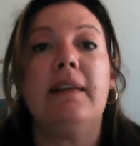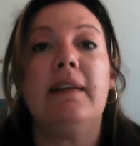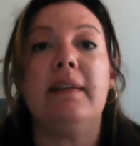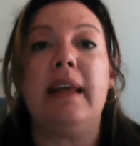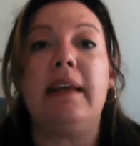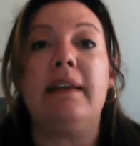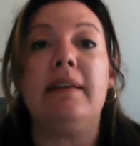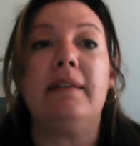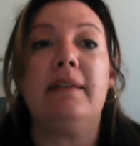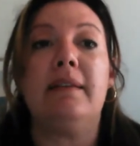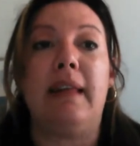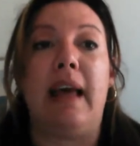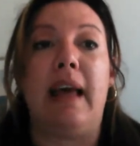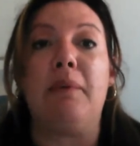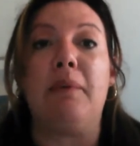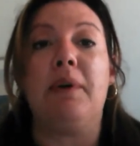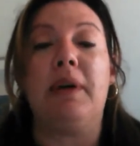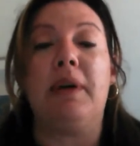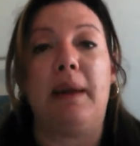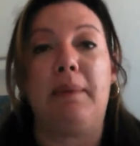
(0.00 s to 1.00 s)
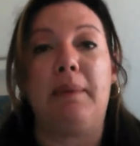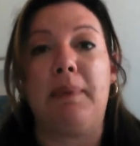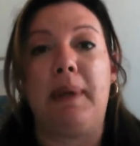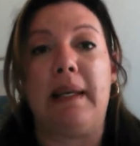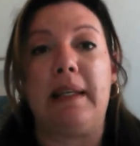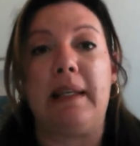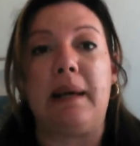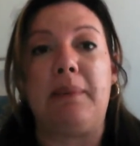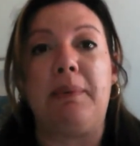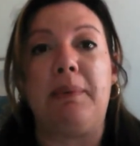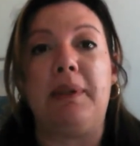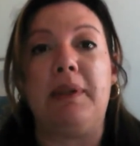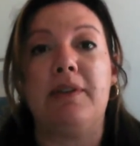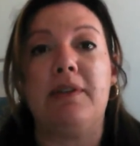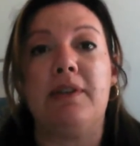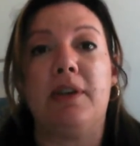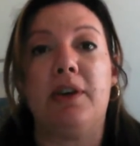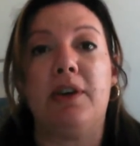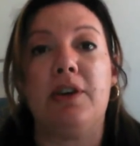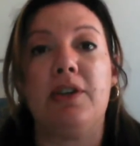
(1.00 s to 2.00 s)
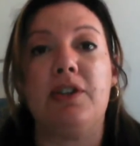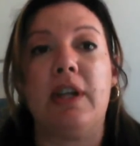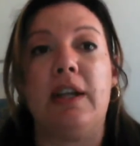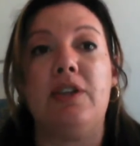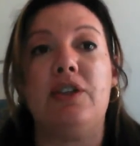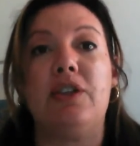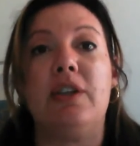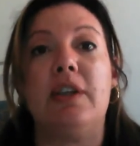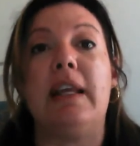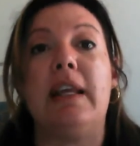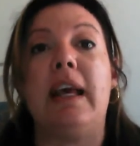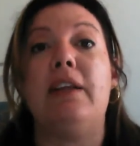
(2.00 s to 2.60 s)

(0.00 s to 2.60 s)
then that will get picked up in the search engine,